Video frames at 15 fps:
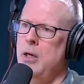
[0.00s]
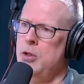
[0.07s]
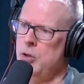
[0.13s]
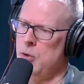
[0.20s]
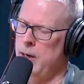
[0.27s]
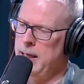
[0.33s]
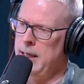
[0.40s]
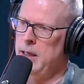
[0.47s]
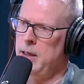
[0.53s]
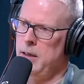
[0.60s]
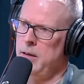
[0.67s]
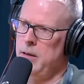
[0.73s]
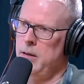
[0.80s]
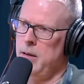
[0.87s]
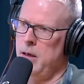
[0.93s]

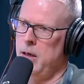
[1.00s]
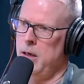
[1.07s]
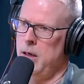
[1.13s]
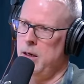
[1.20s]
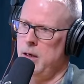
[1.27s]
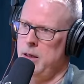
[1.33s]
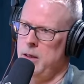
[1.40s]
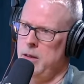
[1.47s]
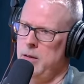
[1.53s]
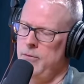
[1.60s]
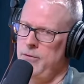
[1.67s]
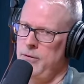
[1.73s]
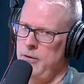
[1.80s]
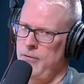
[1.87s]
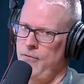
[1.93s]
training the
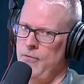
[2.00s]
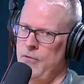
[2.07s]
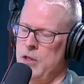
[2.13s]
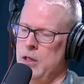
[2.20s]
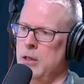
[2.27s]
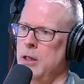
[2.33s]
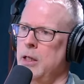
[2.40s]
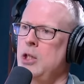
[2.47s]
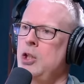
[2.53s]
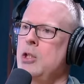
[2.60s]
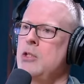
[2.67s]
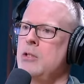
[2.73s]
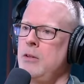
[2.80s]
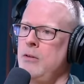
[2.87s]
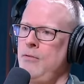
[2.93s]

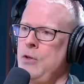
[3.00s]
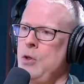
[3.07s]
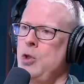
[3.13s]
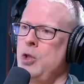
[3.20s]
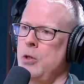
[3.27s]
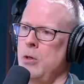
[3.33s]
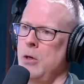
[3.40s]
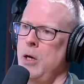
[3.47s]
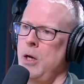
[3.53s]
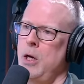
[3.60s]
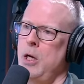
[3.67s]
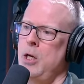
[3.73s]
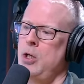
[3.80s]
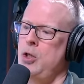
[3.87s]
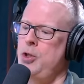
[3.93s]
clinicians of the future
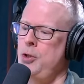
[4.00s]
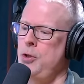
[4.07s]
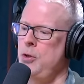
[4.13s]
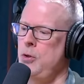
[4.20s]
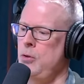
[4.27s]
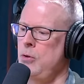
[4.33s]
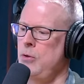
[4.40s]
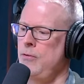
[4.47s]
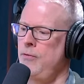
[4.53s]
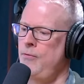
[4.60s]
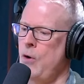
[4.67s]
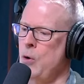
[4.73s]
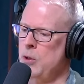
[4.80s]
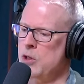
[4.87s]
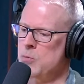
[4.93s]
to
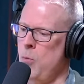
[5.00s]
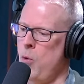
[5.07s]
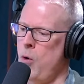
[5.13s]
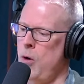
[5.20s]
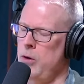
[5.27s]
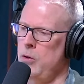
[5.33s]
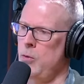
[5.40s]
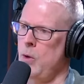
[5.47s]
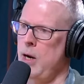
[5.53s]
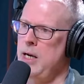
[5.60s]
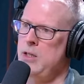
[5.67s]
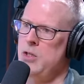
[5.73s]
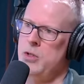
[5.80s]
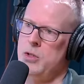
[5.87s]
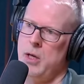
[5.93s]
focus more on the
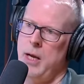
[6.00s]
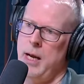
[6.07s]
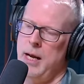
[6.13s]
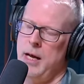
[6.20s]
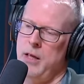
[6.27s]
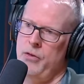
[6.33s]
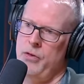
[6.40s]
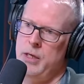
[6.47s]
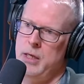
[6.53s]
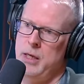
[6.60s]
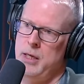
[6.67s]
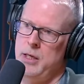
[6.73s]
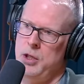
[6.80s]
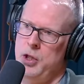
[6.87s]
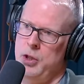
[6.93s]
race and
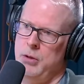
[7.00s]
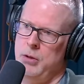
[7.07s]
the